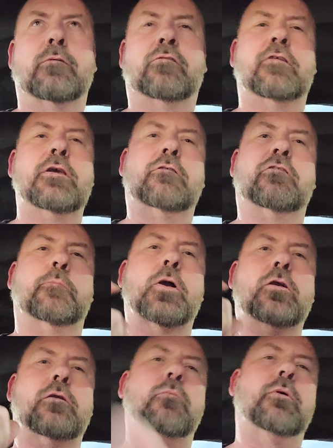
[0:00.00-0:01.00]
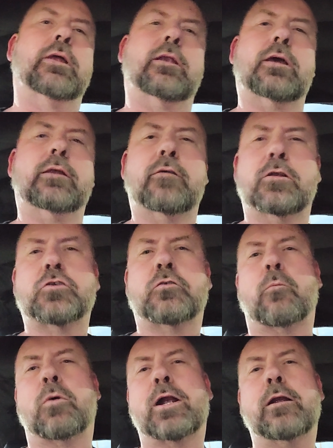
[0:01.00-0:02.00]
see a spark when I touch
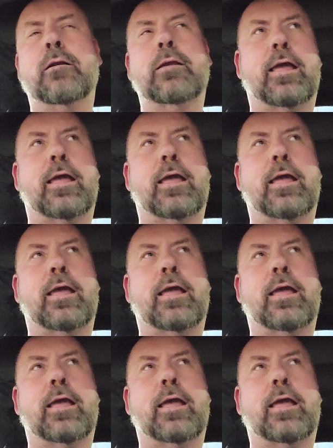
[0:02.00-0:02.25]
the wire,